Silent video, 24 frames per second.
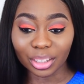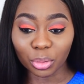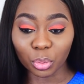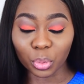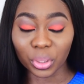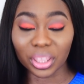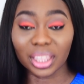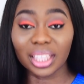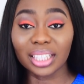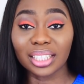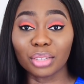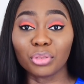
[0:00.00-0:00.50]

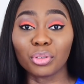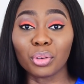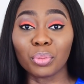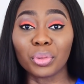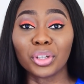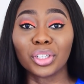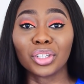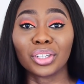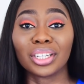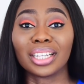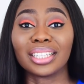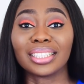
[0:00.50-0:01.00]
with this
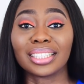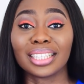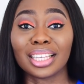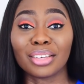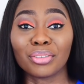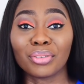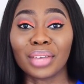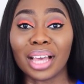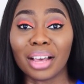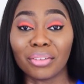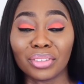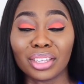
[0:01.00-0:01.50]
information I've
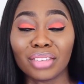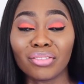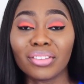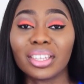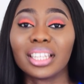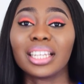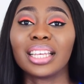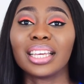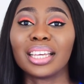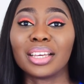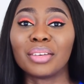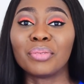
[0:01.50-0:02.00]

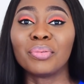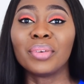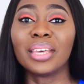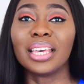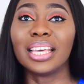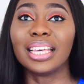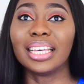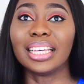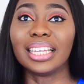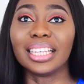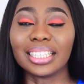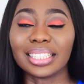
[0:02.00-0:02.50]
given him
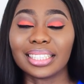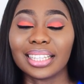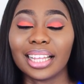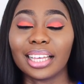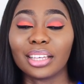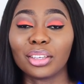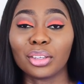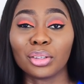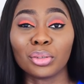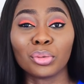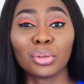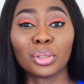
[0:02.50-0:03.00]
is
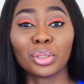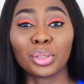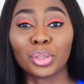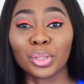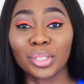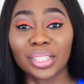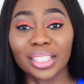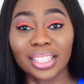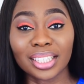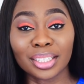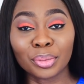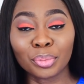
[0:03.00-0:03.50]
like, what,
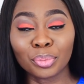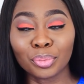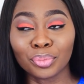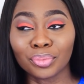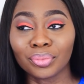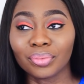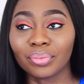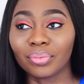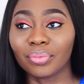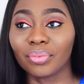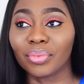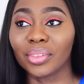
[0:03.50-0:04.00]
Tosin,
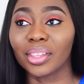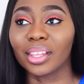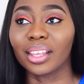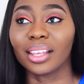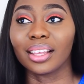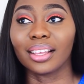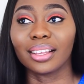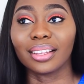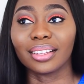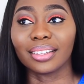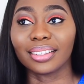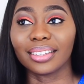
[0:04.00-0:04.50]

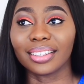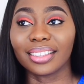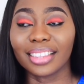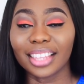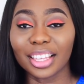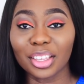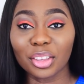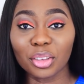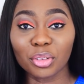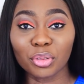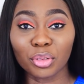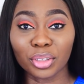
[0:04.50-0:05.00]

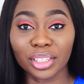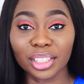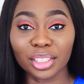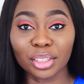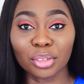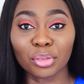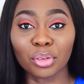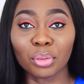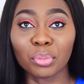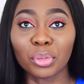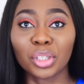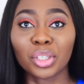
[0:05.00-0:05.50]
thank you for this
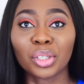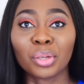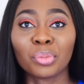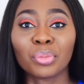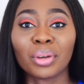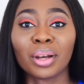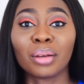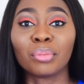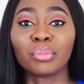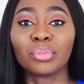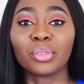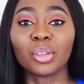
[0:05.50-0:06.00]
information,
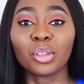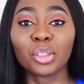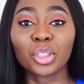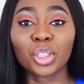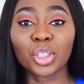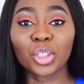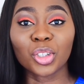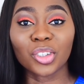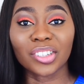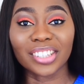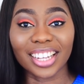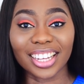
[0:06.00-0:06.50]
but I'm not
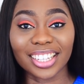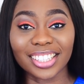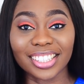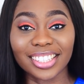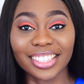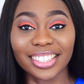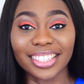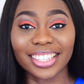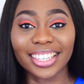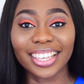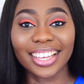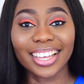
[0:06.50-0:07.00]
sure that
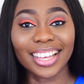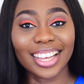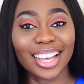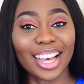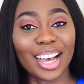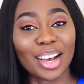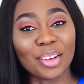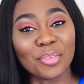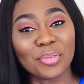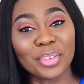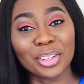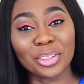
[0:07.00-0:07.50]

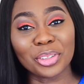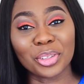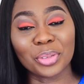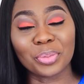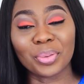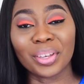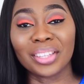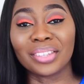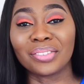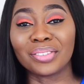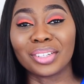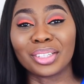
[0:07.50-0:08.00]
I'm willing to
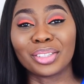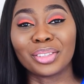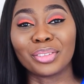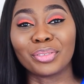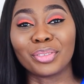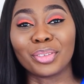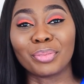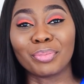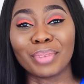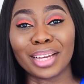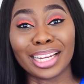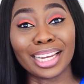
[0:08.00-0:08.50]
spend the rest
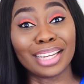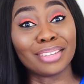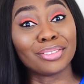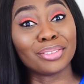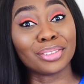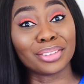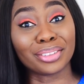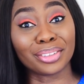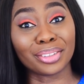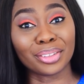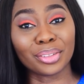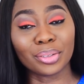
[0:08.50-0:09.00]
of my
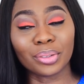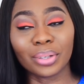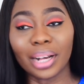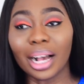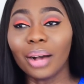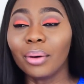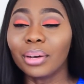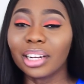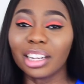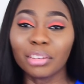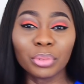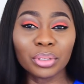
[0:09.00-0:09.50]
life with you,
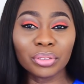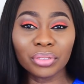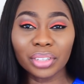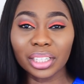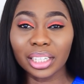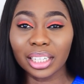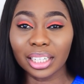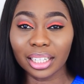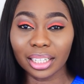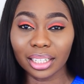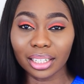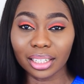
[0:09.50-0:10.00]
I would have been
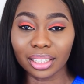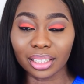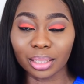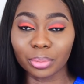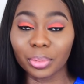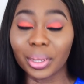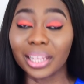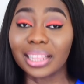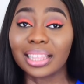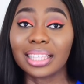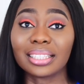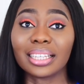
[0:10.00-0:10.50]
really hurt.
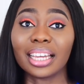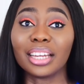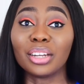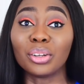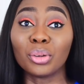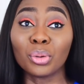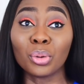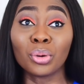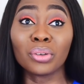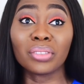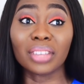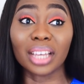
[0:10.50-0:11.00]
But at least I
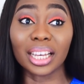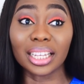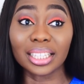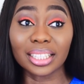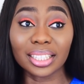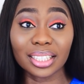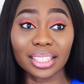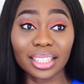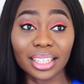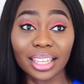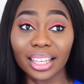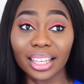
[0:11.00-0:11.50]
know that